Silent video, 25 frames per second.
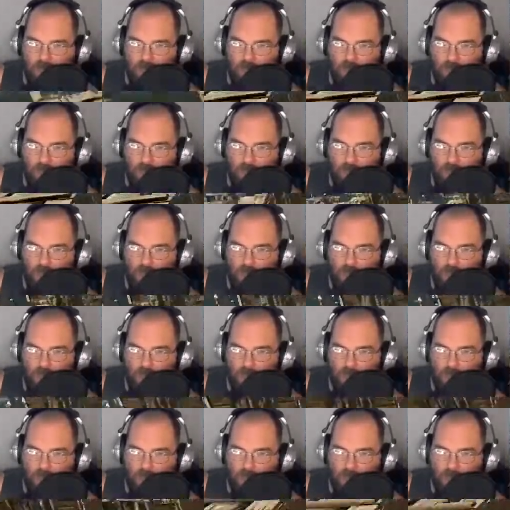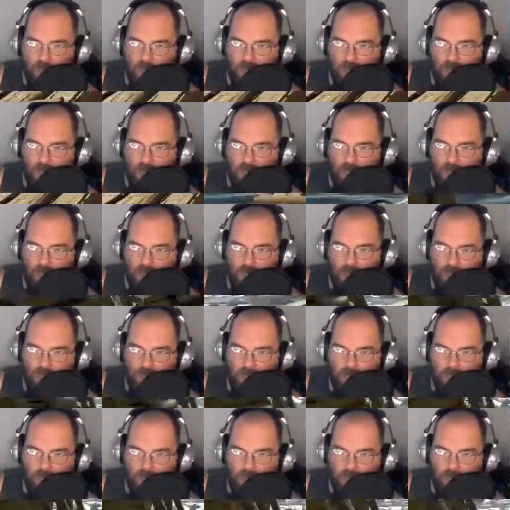
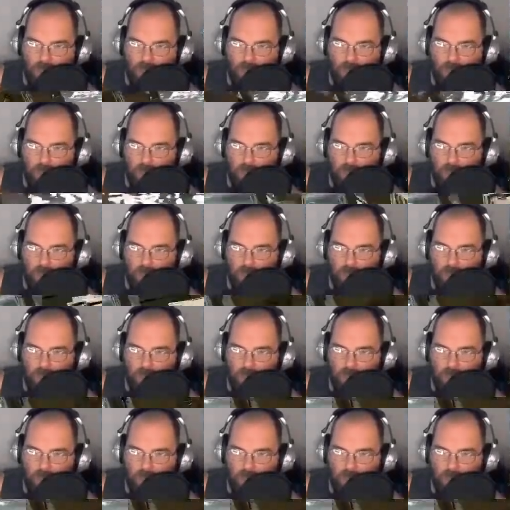(no one is talking)